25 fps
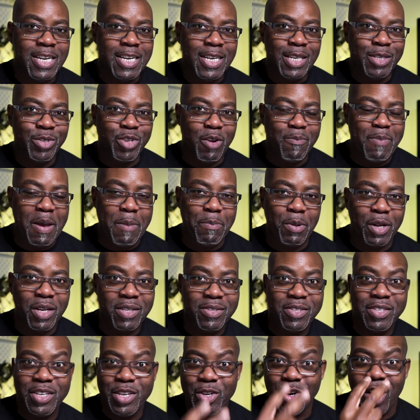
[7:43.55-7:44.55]
so people can
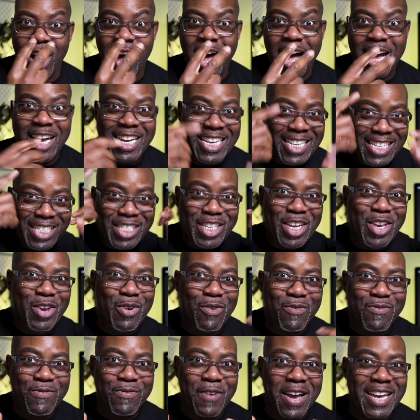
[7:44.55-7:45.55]
see your eyes,
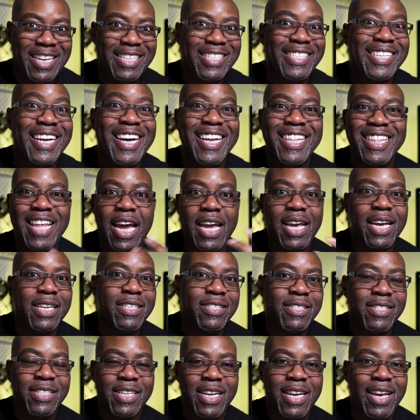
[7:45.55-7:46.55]
your face, and they can
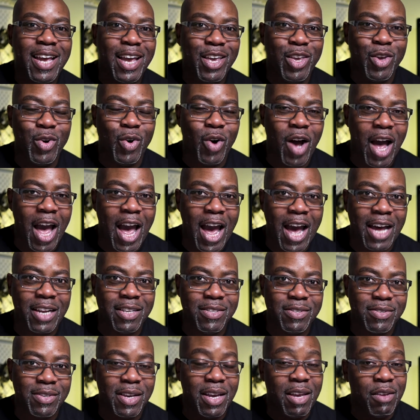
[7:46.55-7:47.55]
see your
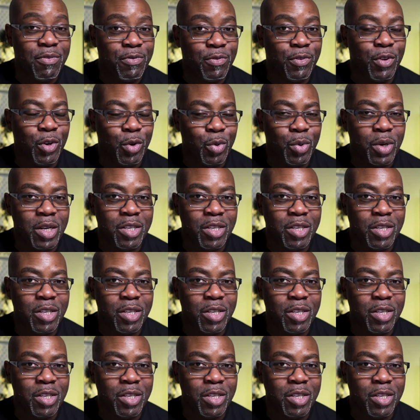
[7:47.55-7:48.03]
hands if you